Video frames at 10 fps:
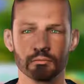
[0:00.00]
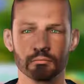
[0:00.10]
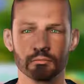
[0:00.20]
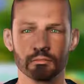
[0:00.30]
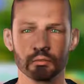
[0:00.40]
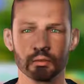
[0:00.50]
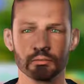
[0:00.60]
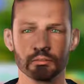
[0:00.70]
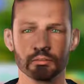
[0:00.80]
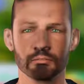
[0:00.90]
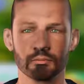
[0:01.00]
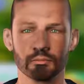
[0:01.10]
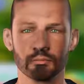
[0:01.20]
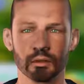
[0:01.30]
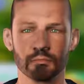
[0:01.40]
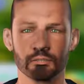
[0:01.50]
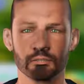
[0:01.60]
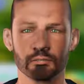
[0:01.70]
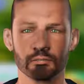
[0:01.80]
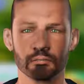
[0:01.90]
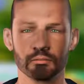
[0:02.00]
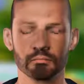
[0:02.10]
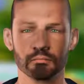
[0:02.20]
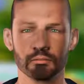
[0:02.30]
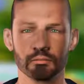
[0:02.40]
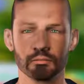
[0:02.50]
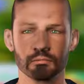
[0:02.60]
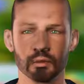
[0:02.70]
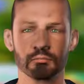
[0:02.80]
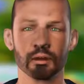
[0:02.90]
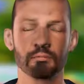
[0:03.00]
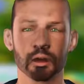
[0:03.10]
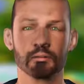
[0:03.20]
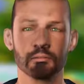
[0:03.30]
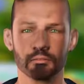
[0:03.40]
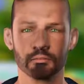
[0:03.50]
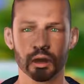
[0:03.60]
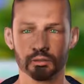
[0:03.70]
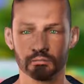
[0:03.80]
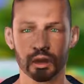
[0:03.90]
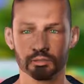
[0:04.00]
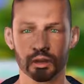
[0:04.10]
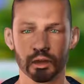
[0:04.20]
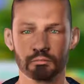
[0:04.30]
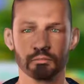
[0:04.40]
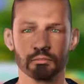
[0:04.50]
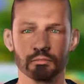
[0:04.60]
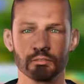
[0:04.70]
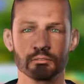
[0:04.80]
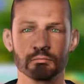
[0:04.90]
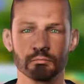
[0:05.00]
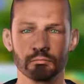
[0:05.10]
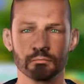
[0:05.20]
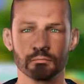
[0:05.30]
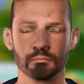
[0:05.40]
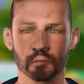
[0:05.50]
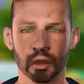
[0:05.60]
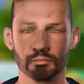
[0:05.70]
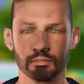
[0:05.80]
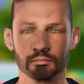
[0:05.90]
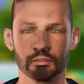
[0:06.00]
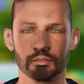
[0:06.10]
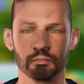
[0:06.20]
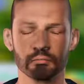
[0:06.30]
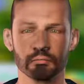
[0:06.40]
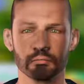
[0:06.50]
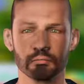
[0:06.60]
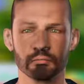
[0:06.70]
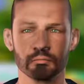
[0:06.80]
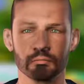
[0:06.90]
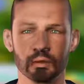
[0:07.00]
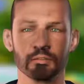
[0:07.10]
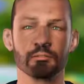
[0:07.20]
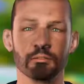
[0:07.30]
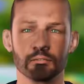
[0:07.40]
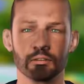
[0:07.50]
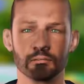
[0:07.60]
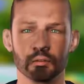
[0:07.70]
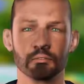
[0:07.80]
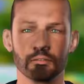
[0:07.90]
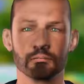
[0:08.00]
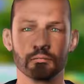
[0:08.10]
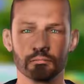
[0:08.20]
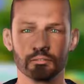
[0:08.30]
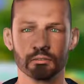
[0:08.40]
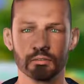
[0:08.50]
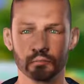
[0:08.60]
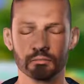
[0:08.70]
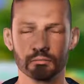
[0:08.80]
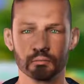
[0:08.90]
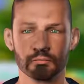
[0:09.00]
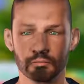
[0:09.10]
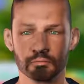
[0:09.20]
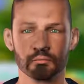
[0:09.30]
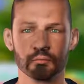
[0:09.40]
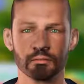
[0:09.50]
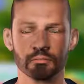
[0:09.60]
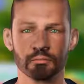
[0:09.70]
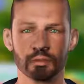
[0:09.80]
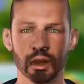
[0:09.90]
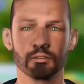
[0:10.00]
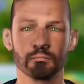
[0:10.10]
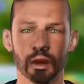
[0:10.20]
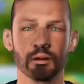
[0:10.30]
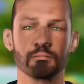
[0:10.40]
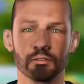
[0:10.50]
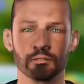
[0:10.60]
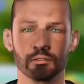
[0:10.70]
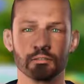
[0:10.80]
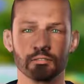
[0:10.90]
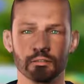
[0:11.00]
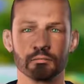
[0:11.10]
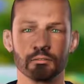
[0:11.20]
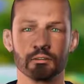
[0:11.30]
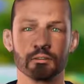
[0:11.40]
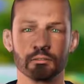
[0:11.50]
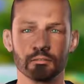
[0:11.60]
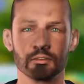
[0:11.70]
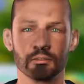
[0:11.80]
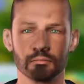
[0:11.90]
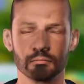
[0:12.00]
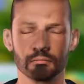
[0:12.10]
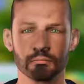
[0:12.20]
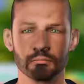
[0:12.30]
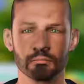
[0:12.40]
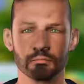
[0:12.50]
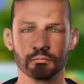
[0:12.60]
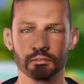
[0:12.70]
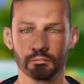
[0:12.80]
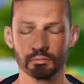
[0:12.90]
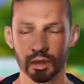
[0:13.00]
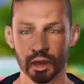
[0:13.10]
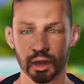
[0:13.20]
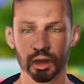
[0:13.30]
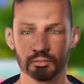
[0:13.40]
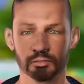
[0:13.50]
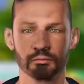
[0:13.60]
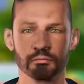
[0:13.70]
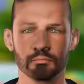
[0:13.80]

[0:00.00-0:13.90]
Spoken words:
And he is the messenger of Allah subhanahu wa ta'ala. Number four is what we're talking about, the message. What was his message? So you have to cross-reference. What was he calling for? Was he calling people to say, worship me, give me all your money,